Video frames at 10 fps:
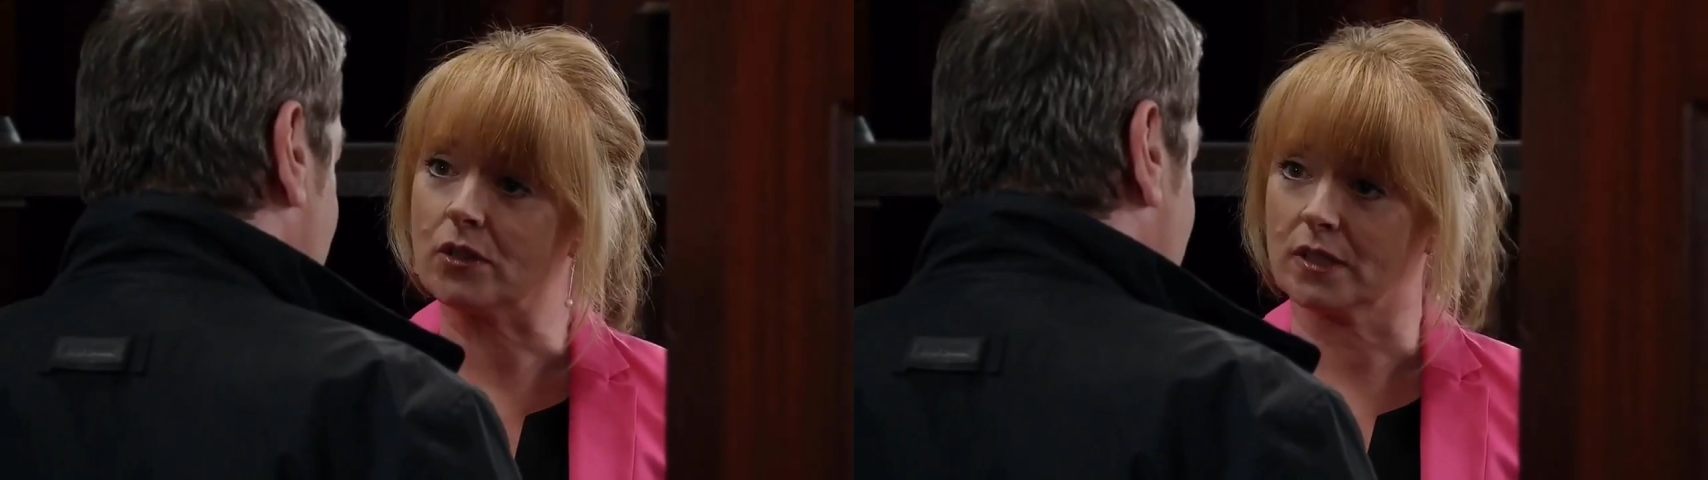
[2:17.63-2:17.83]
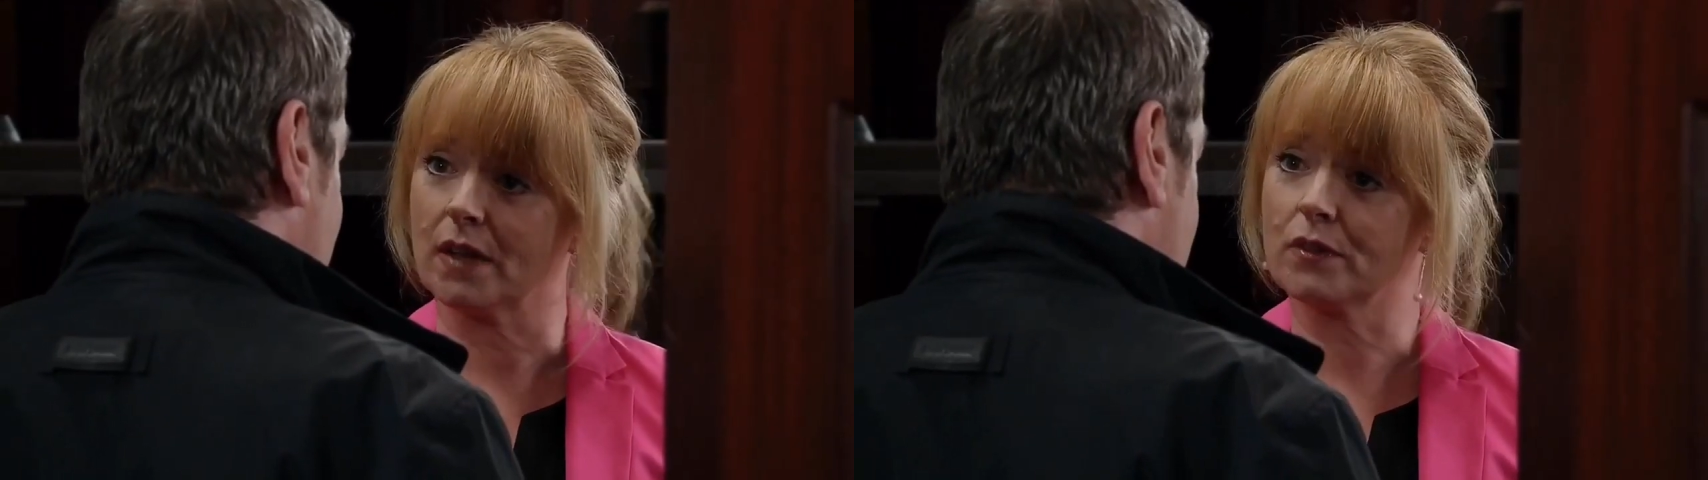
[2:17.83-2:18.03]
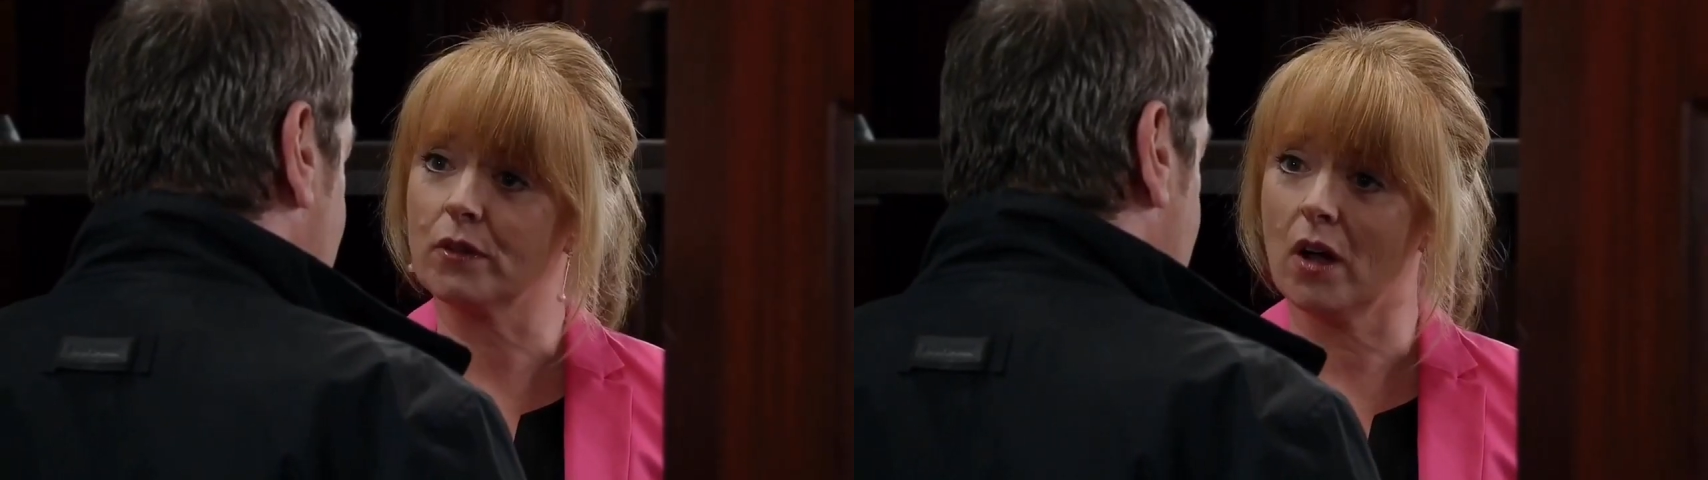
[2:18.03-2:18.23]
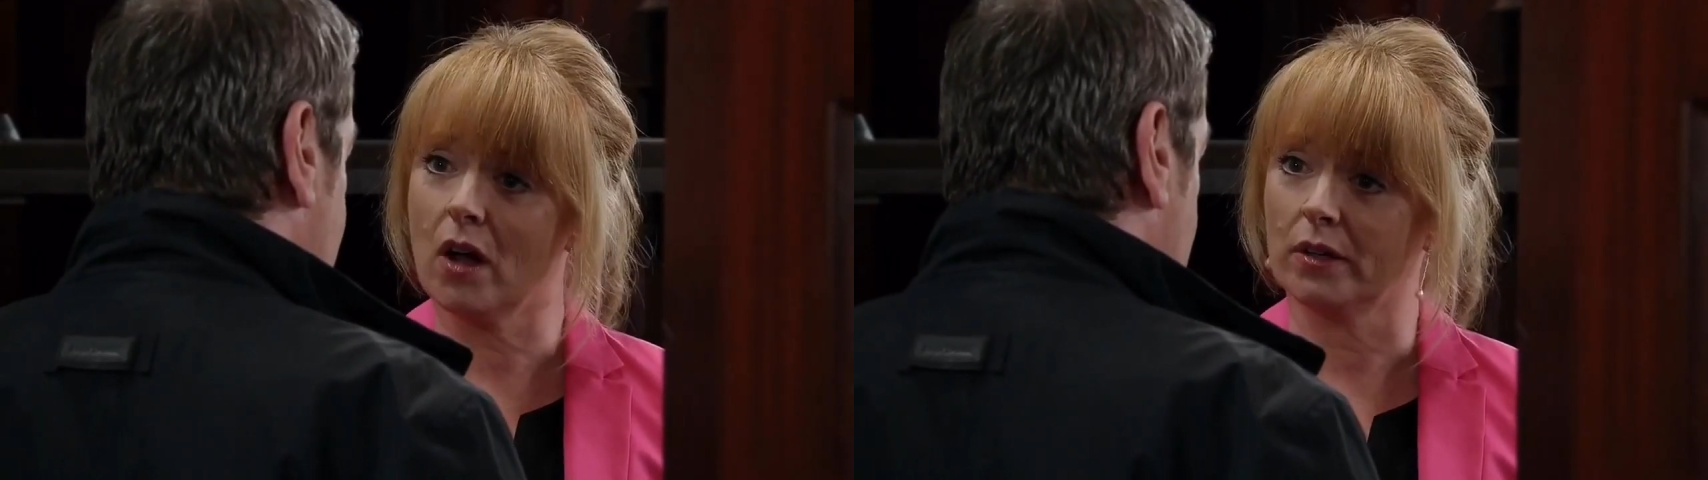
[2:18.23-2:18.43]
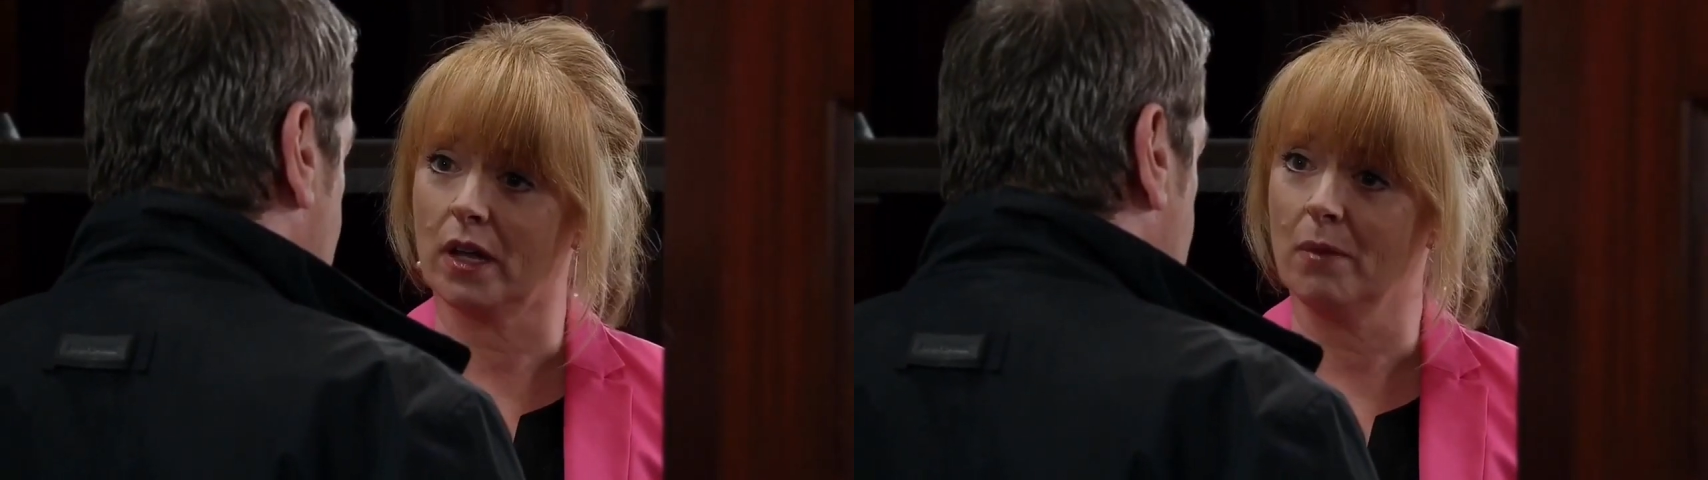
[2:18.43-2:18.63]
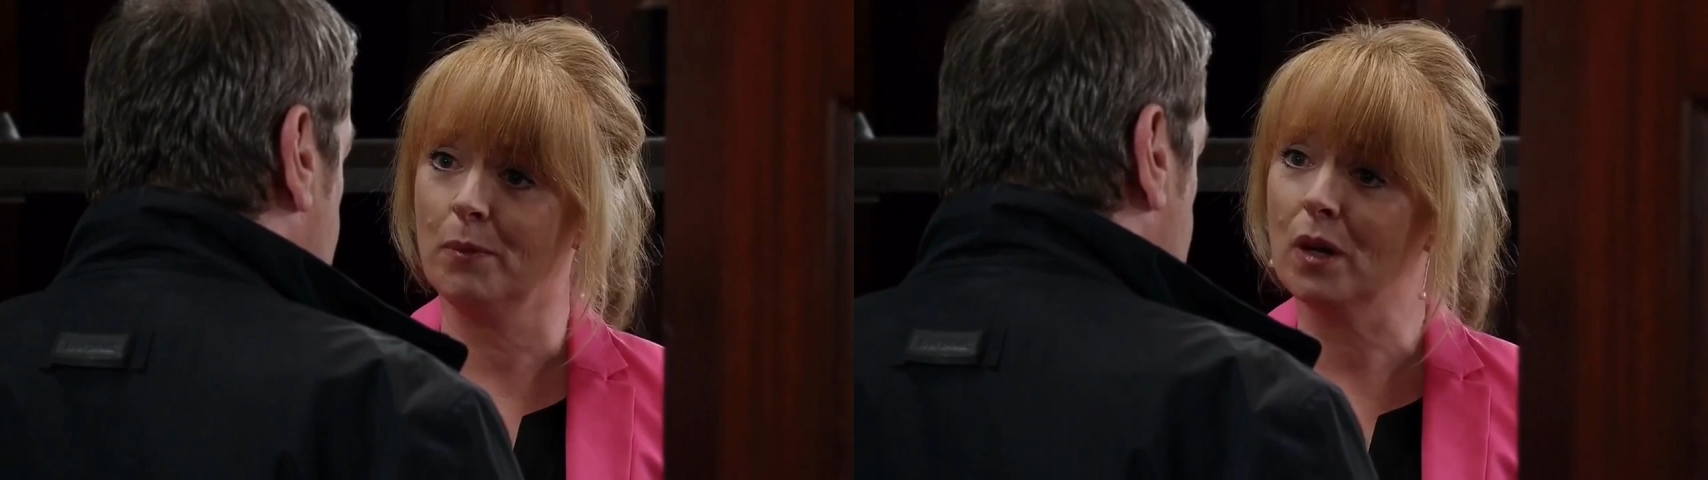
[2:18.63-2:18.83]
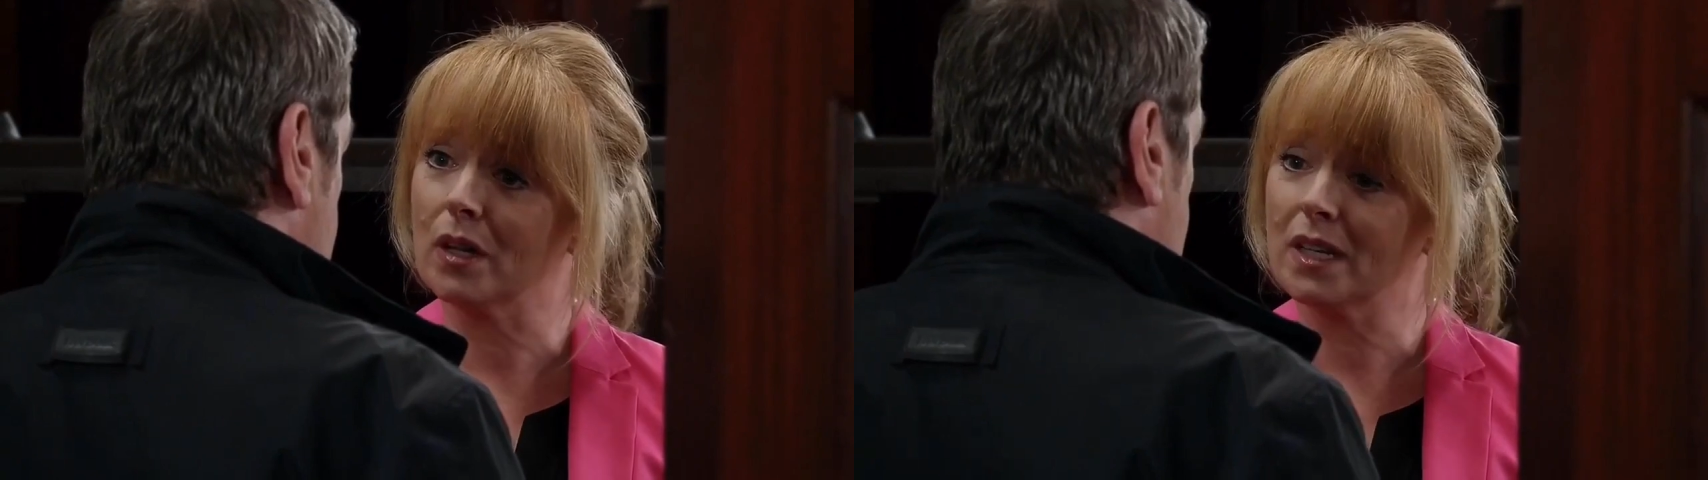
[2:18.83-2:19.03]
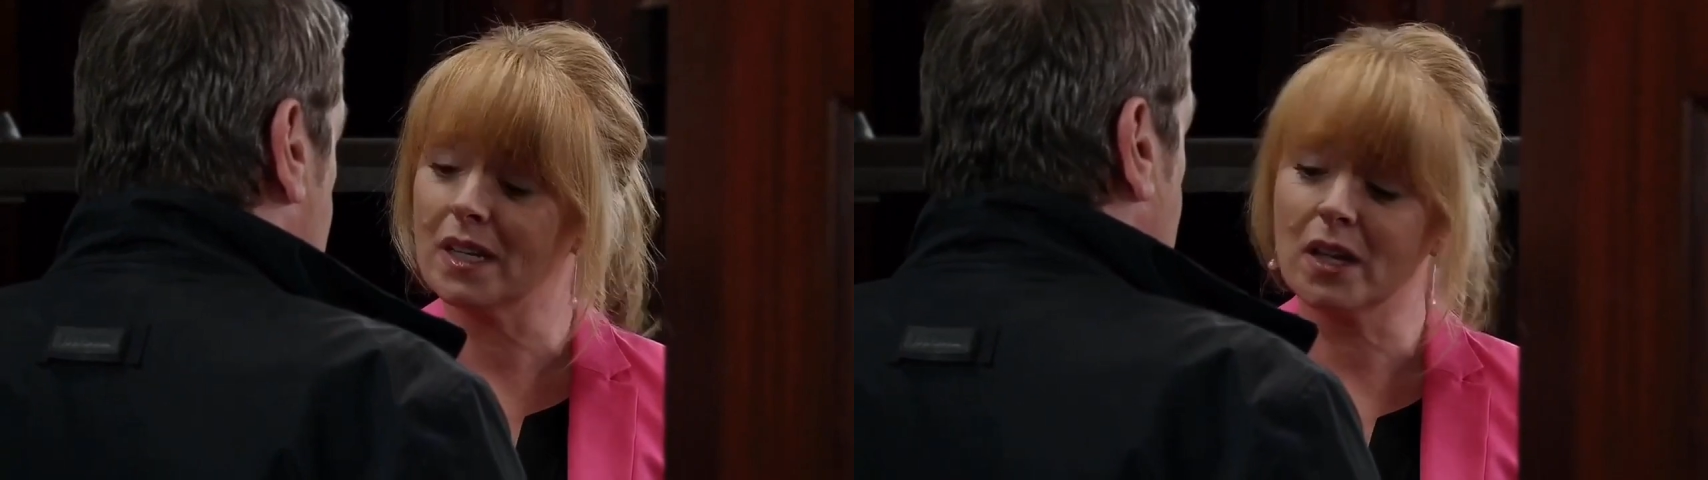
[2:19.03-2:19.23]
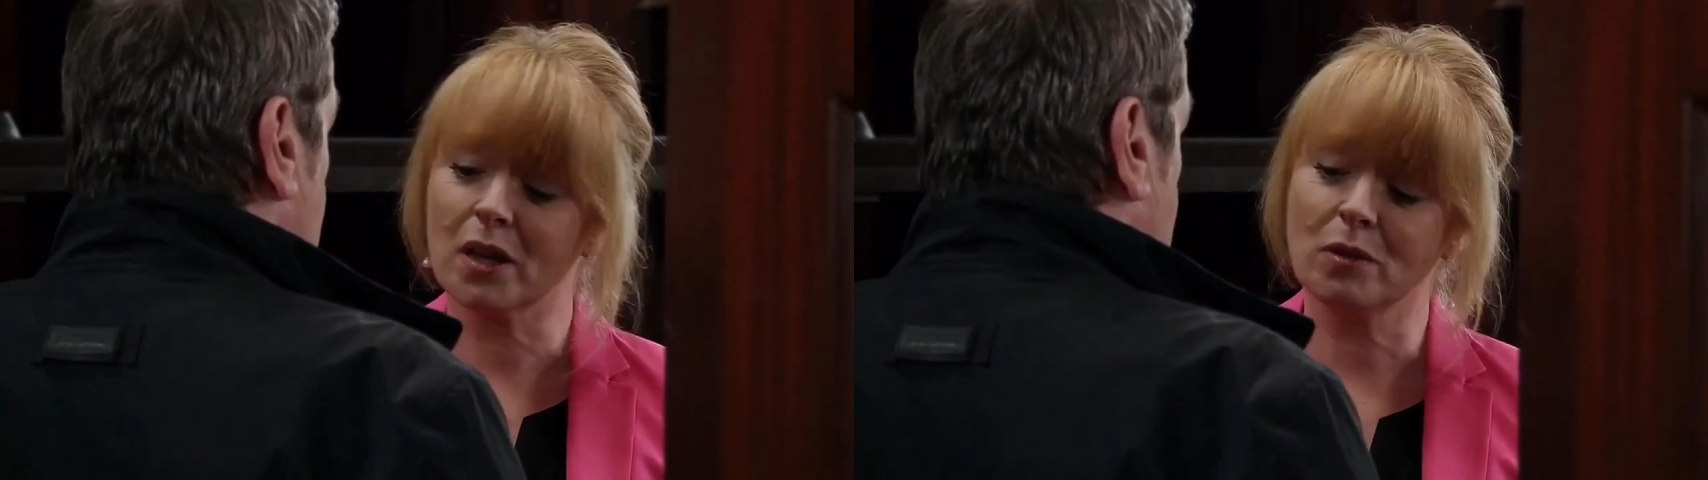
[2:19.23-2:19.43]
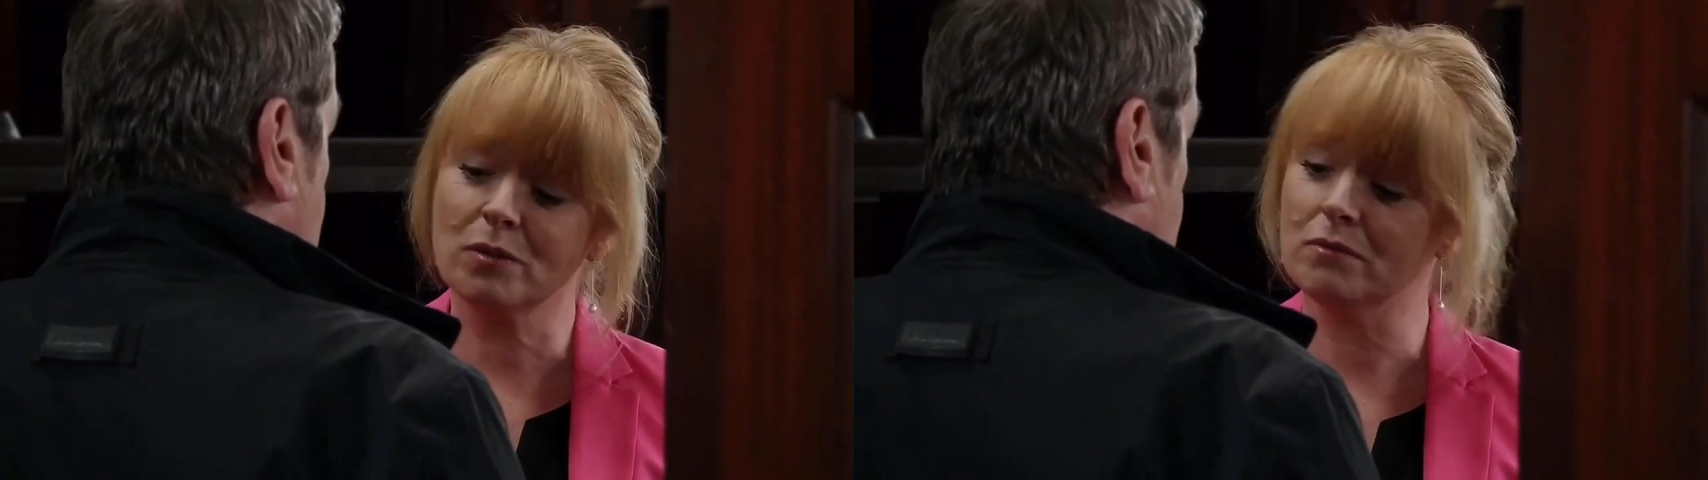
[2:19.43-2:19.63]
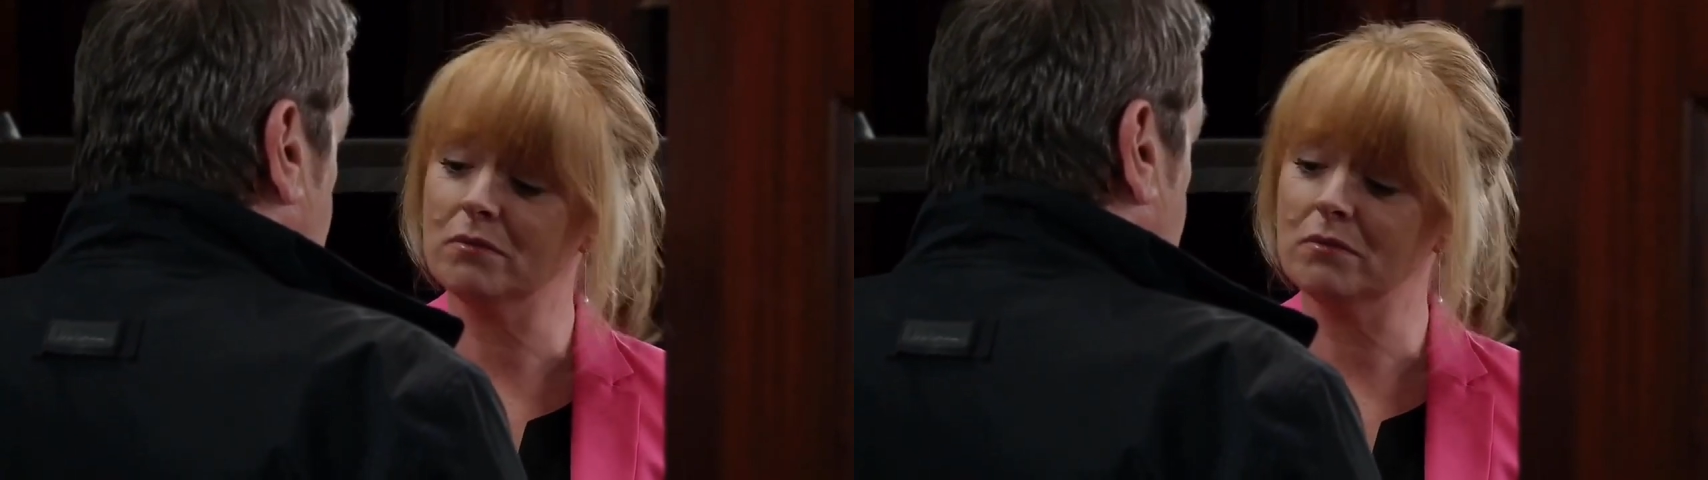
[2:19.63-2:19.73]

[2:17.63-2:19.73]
us after Rana, but, you know,